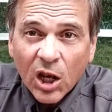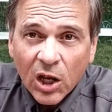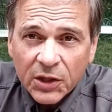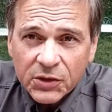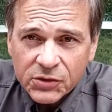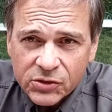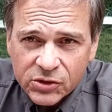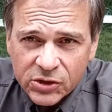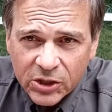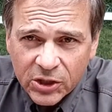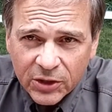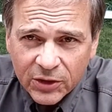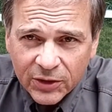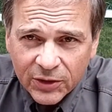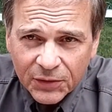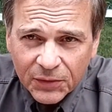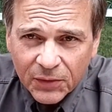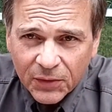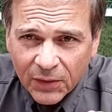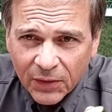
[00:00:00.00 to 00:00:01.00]
Let's see
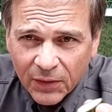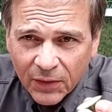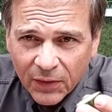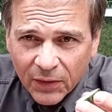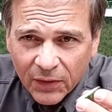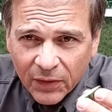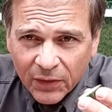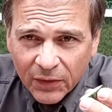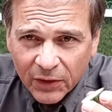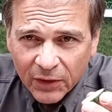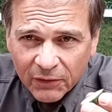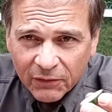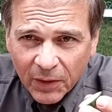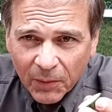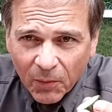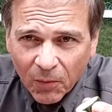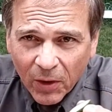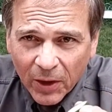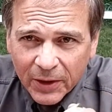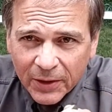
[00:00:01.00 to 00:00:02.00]
if
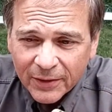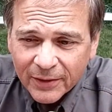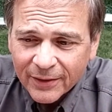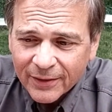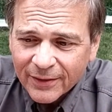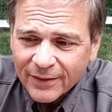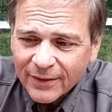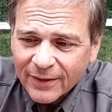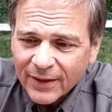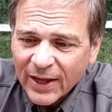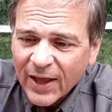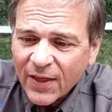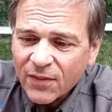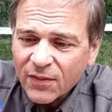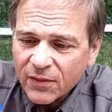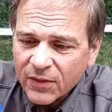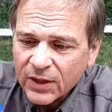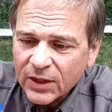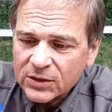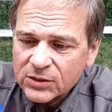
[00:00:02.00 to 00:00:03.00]
I'm right. And
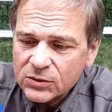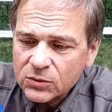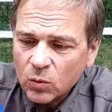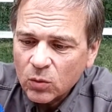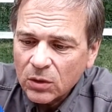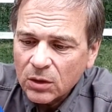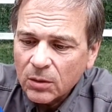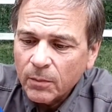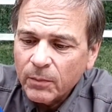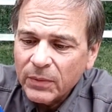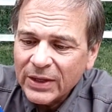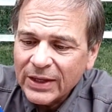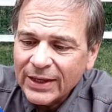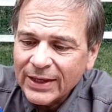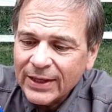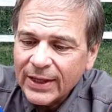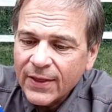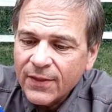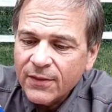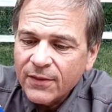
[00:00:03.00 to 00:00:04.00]
this will
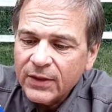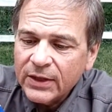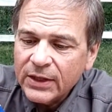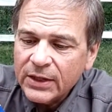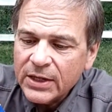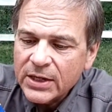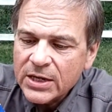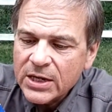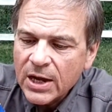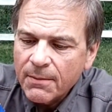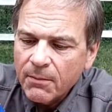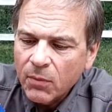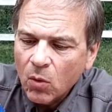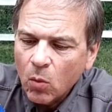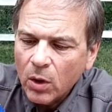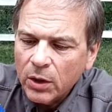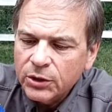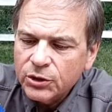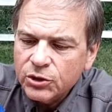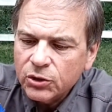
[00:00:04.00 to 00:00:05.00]
be the number
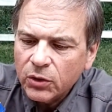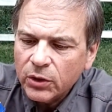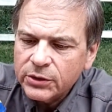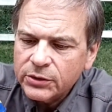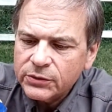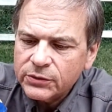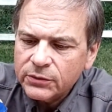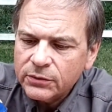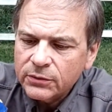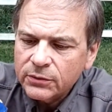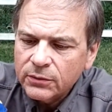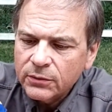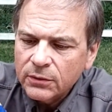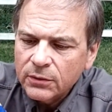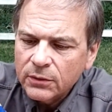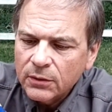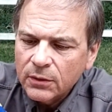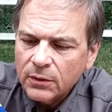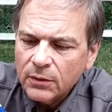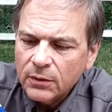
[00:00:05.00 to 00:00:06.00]
one choice
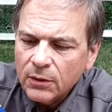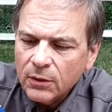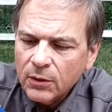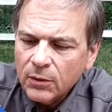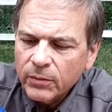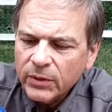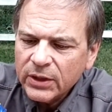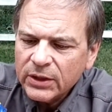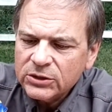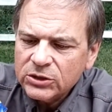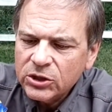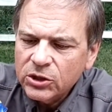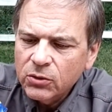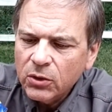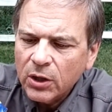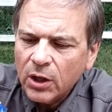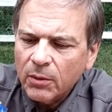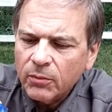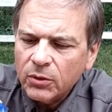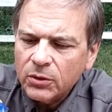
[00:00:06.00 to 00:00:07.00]
because
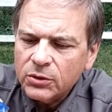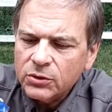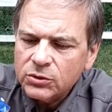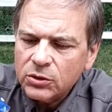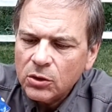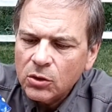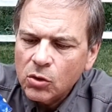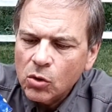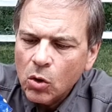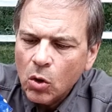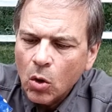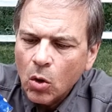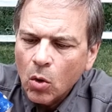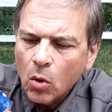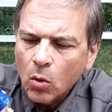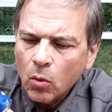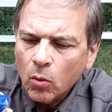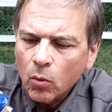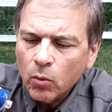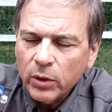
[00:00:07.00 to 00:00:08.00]
cucumbers
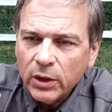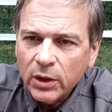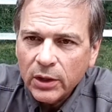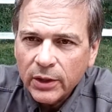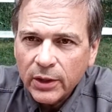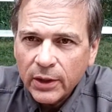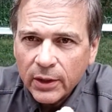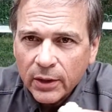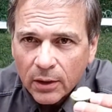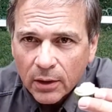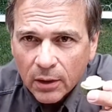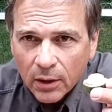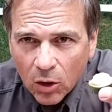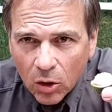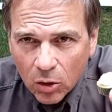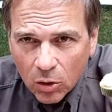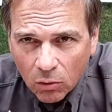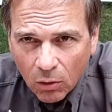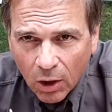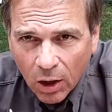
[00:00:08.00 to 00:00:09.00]
really
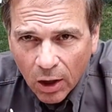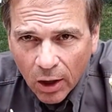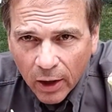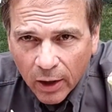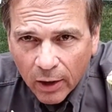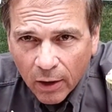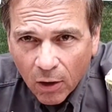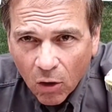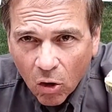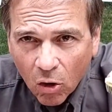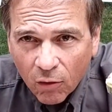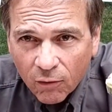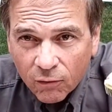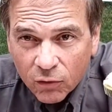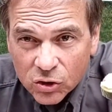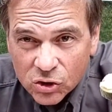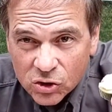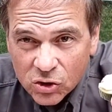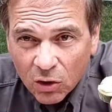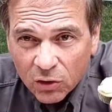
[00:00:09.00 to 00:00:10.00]
cry
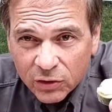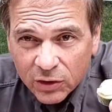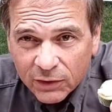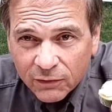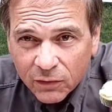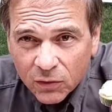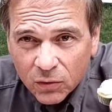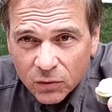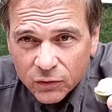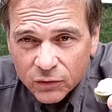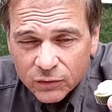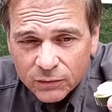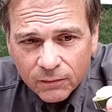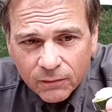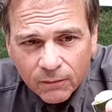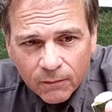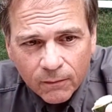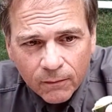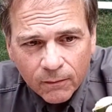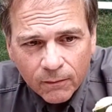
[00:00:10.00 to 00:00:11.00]
for salty foods.
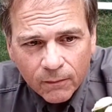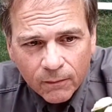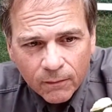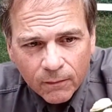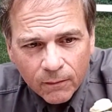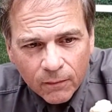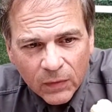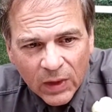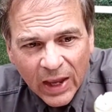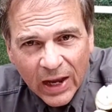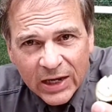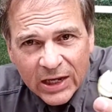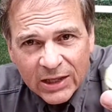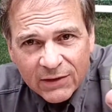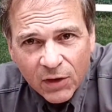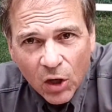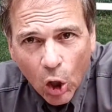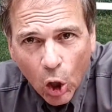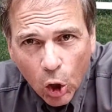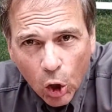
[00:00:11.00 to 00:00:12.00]
It
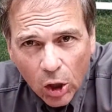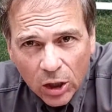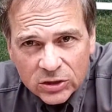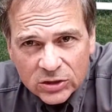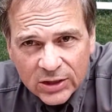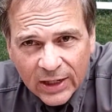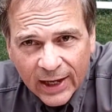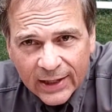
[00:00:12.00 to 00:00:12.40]
even looks